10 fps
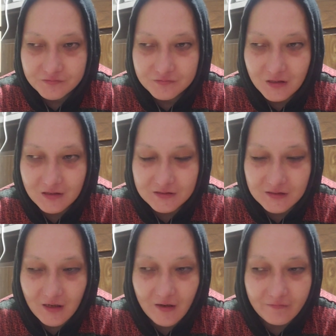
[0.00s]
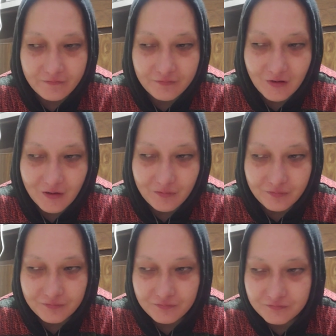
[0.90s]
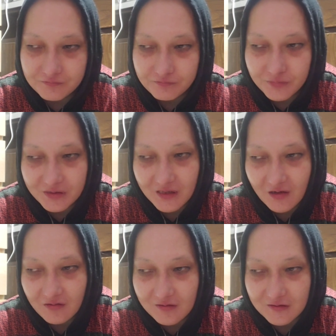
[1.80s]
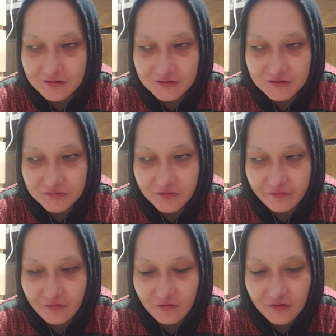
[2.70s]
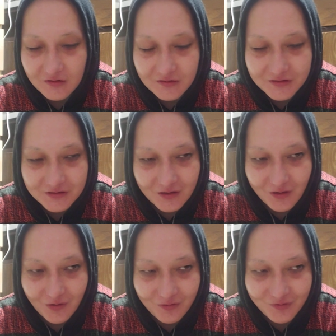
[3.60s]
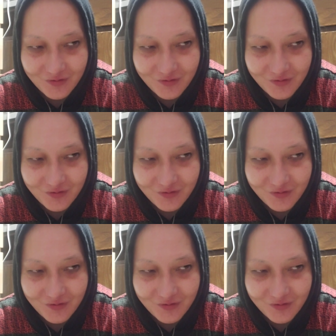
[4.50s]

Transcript: like I said, I've, I've been down on Houston before, so